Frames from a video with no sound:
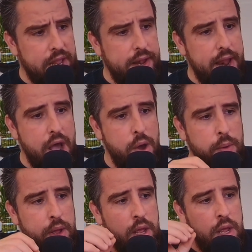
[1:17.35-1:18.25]

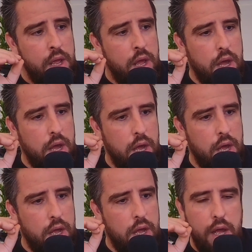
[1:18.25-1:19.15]
Now,
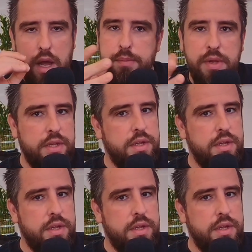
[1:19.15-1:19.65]
I'm not